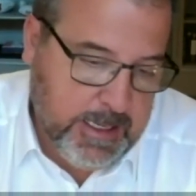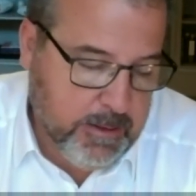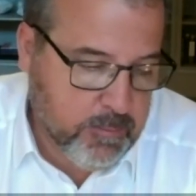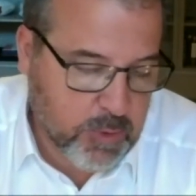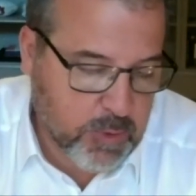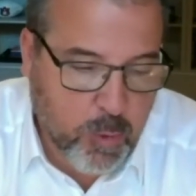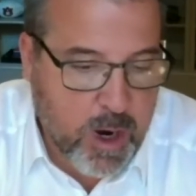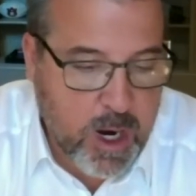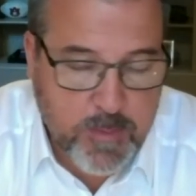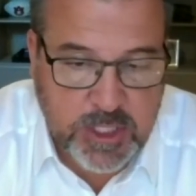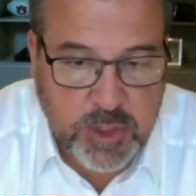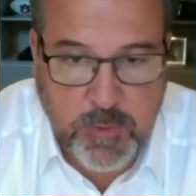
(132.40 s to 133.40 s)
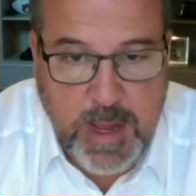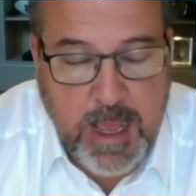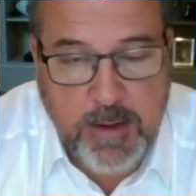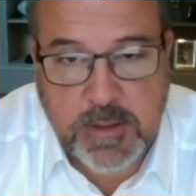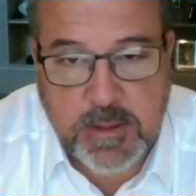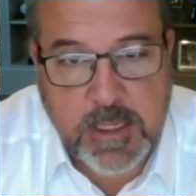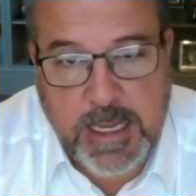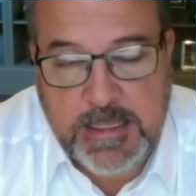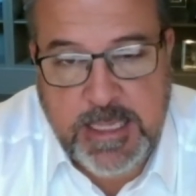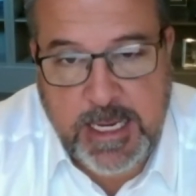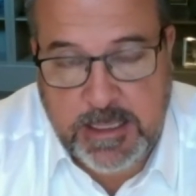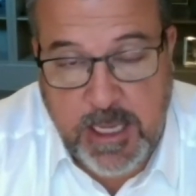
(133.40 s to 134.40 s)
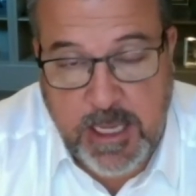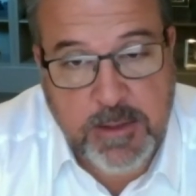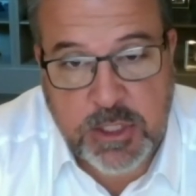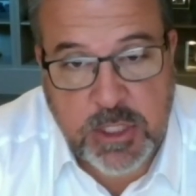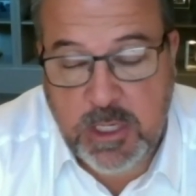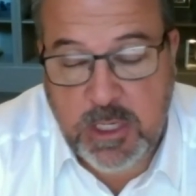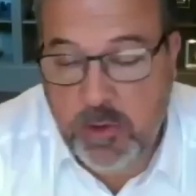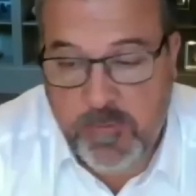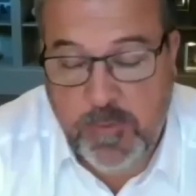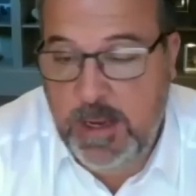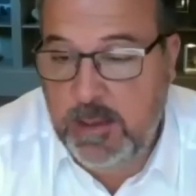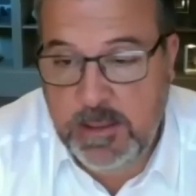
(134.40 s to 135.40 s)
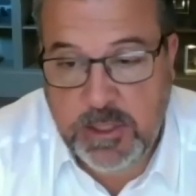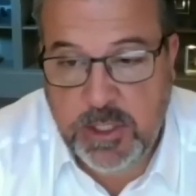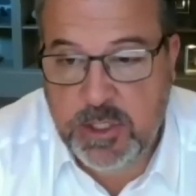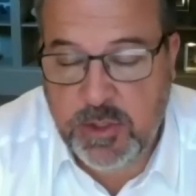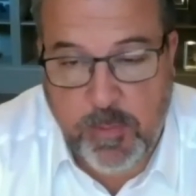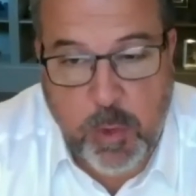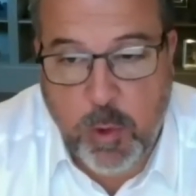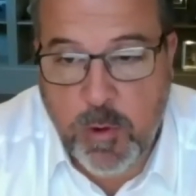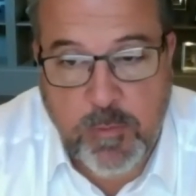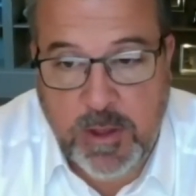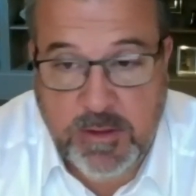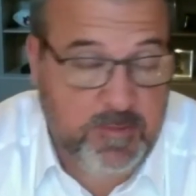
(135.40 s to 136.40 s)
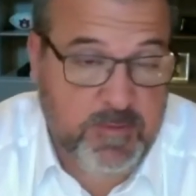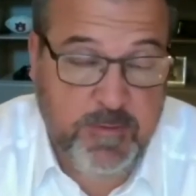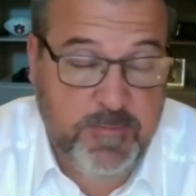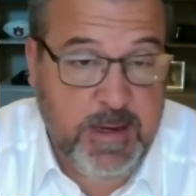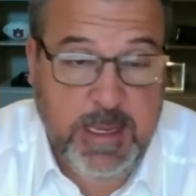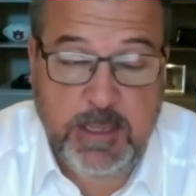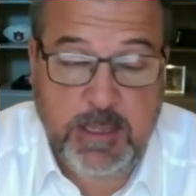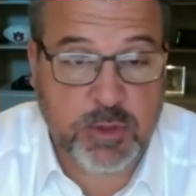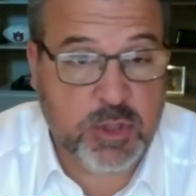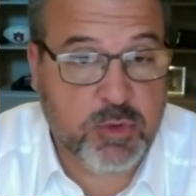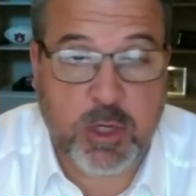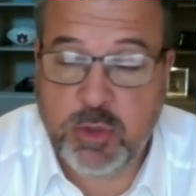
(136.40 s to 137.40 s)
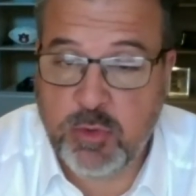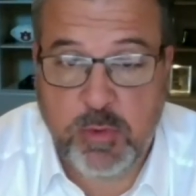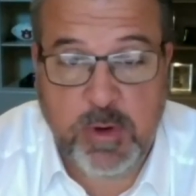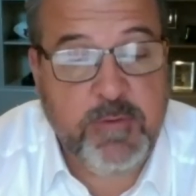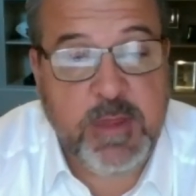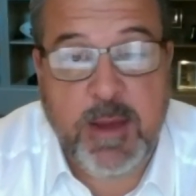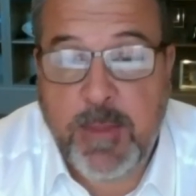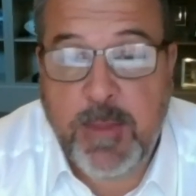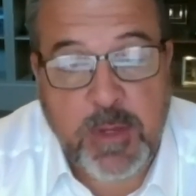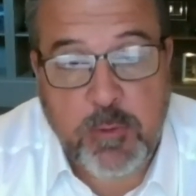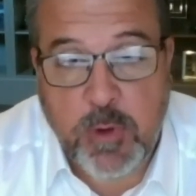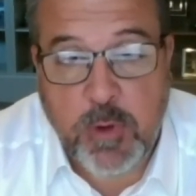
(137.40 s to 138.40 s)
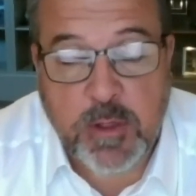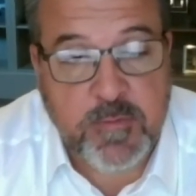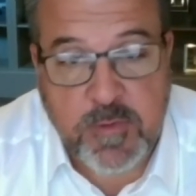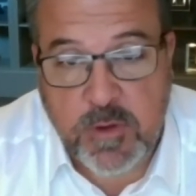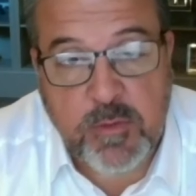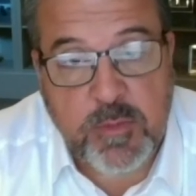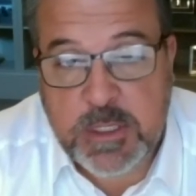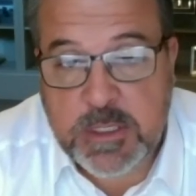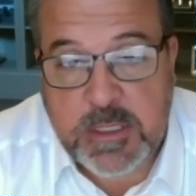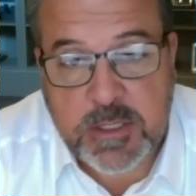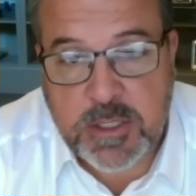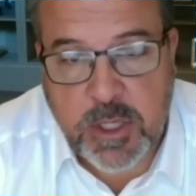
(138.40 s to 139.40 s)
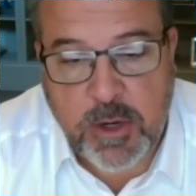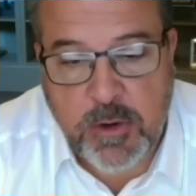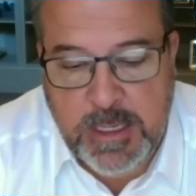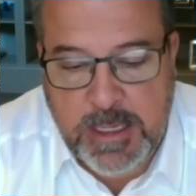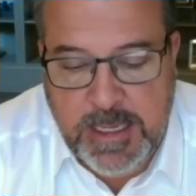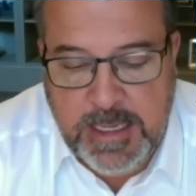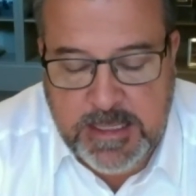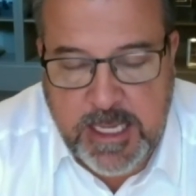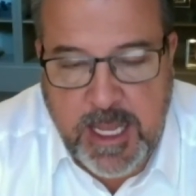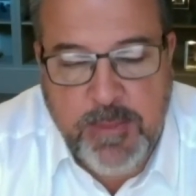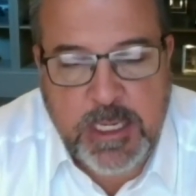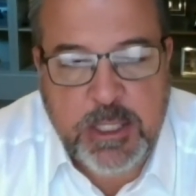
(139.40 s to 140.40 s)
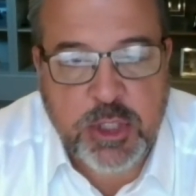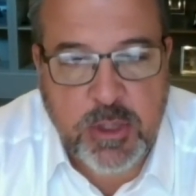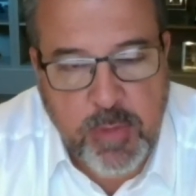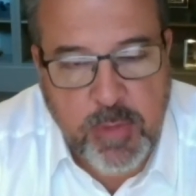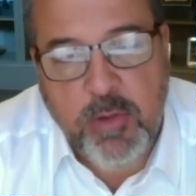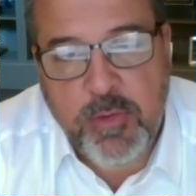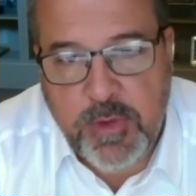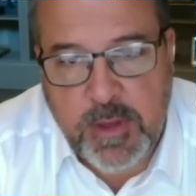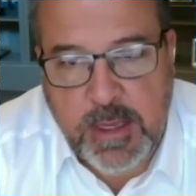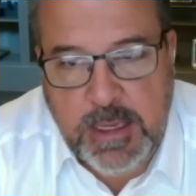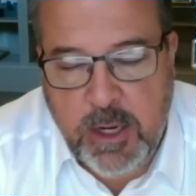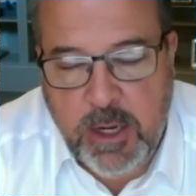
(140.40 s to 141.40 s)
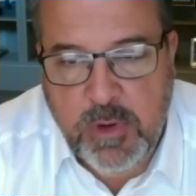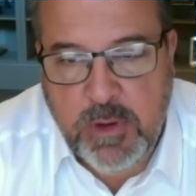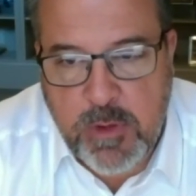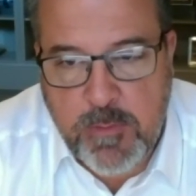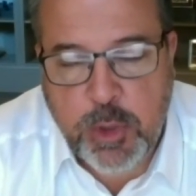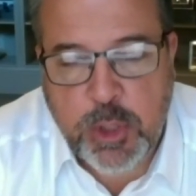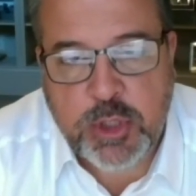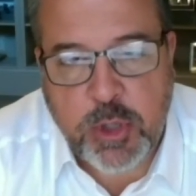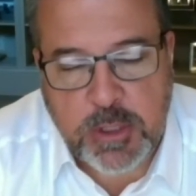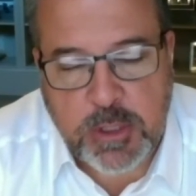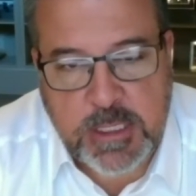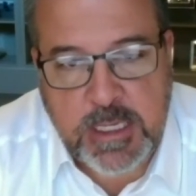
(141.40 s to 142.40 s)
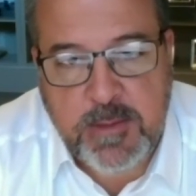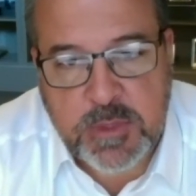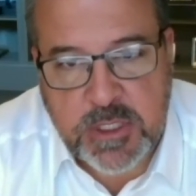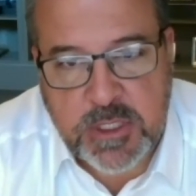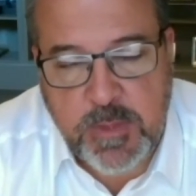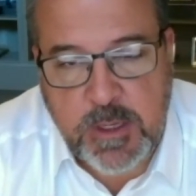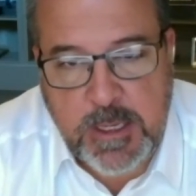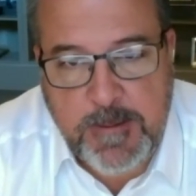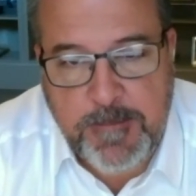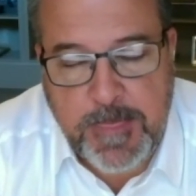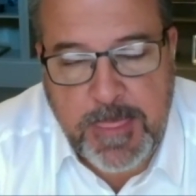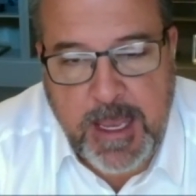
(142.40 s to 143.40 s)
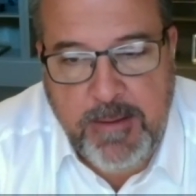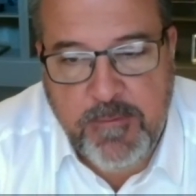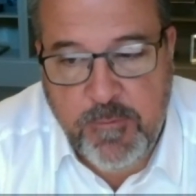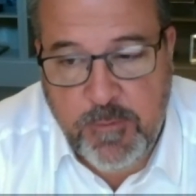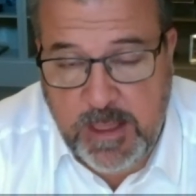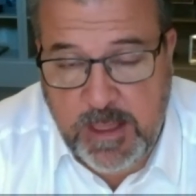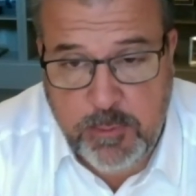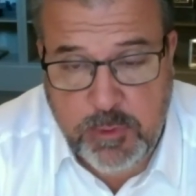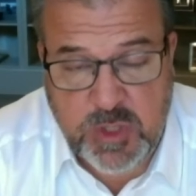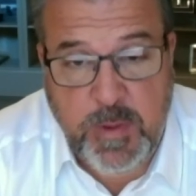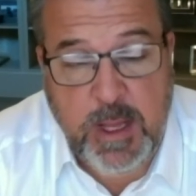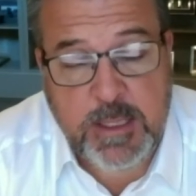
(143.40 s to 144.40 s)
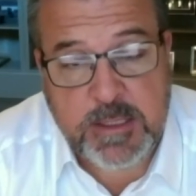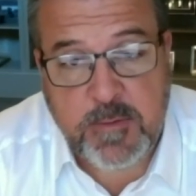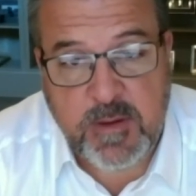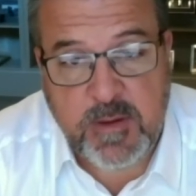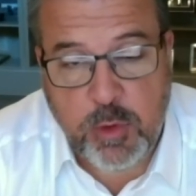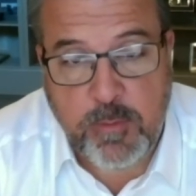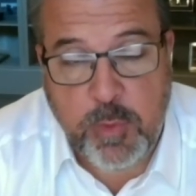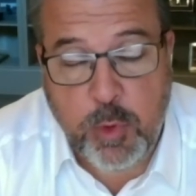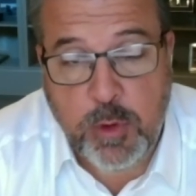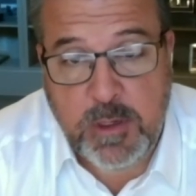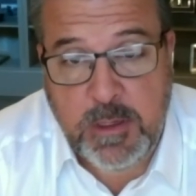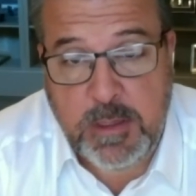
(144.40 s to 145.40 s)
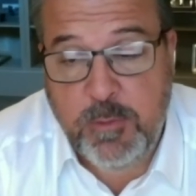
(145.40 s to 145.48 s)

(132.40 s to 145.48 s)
requirements around technology, or frankly, just support relative to financial structure, or whatever that might be relative to their business. So it's a combination of both. We push our teams to be, frankly, responsive and, more important,